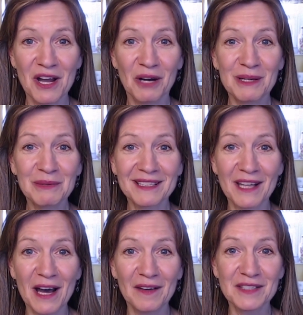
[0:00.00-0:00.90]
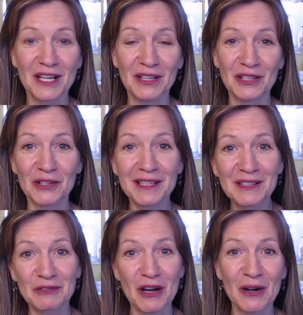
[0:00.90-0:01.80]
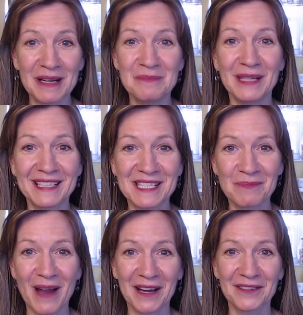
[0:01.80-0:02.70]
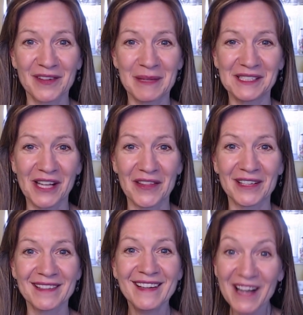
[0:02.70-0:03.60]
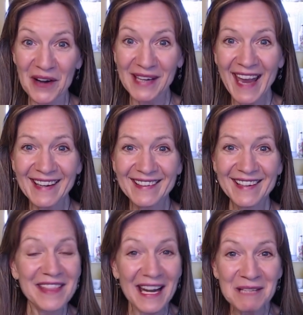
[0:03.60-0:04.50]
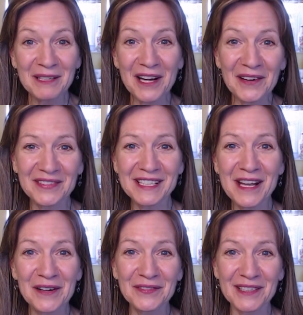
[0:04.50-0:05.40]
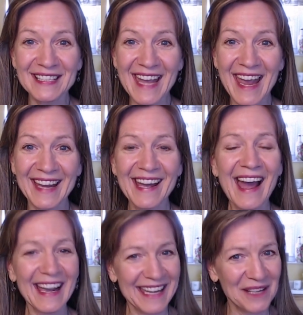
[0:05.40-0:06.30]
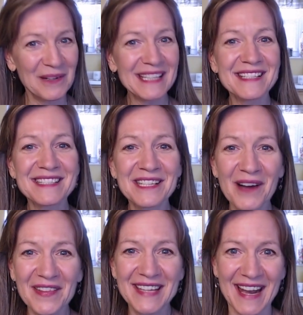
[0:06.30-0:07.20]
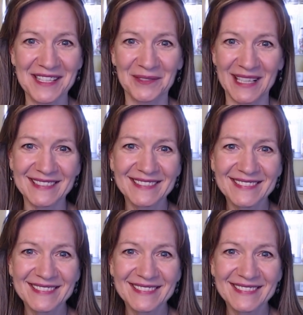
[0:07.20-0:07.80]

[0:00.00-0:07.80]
We would love to learn and grow and be inspired from each other. Okay, that's been our video for today. I can't wait to see you on the next one.